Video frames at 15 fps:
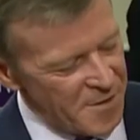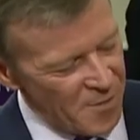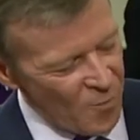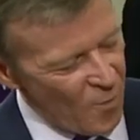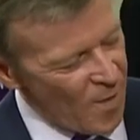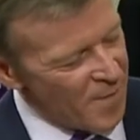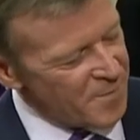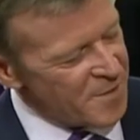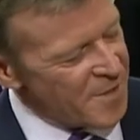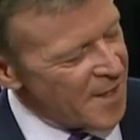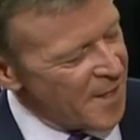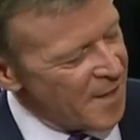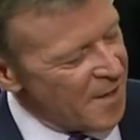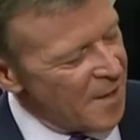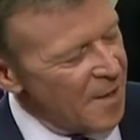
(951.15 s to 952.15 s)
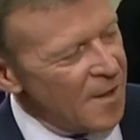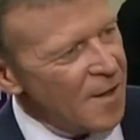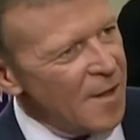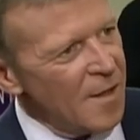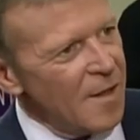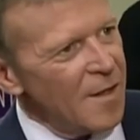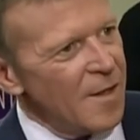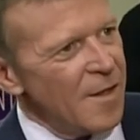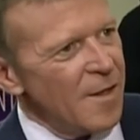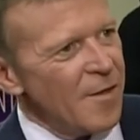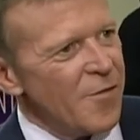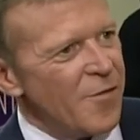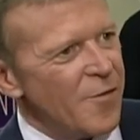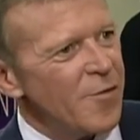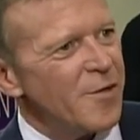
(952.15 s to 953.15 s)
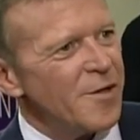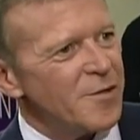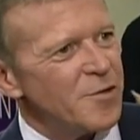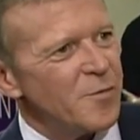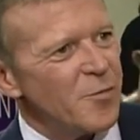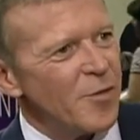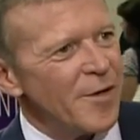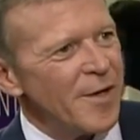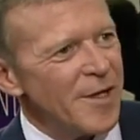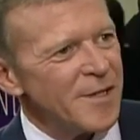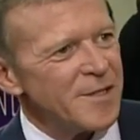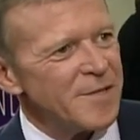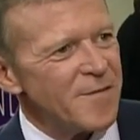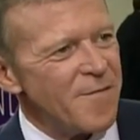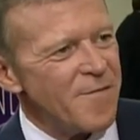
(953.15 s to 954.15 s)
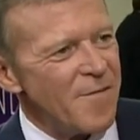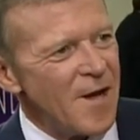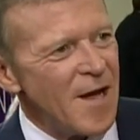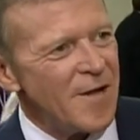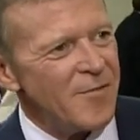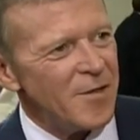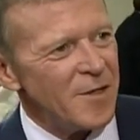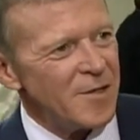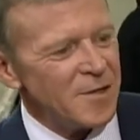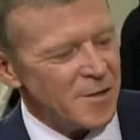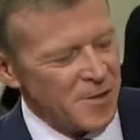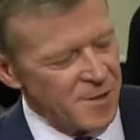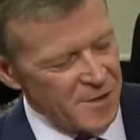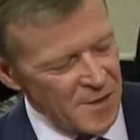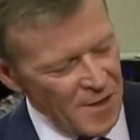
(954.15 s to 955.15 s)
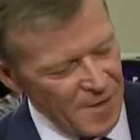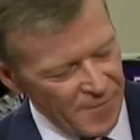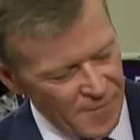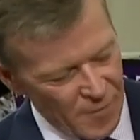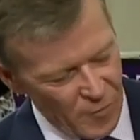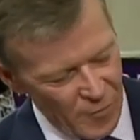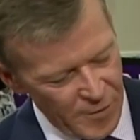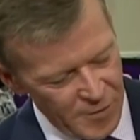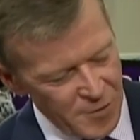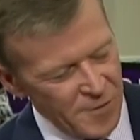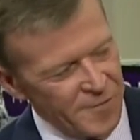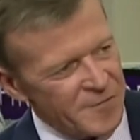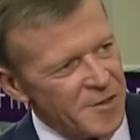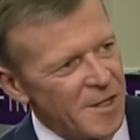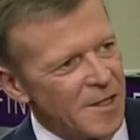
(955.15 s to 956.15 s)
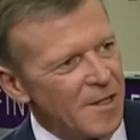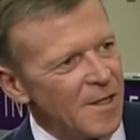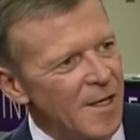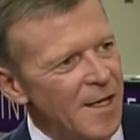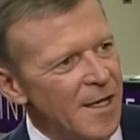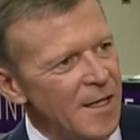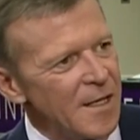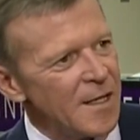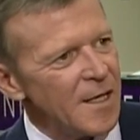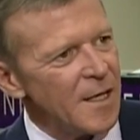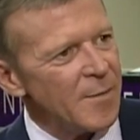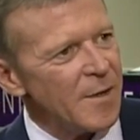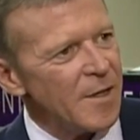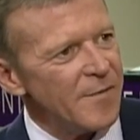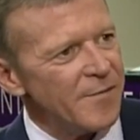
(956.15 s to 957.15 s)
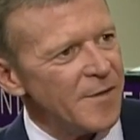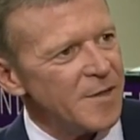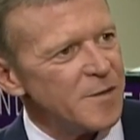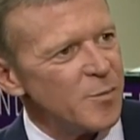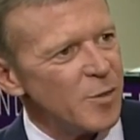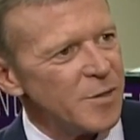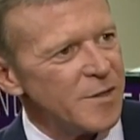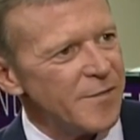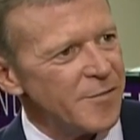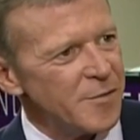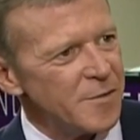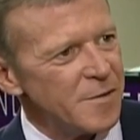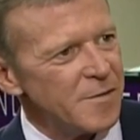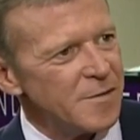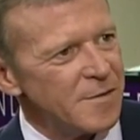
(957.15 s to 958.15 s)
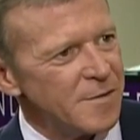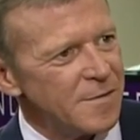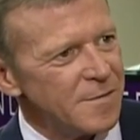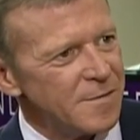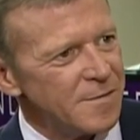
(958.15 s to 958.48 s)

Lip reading: is the website. 32 printings, 5 editions of The Creature of Jekyll Island. How many of these books have you sold?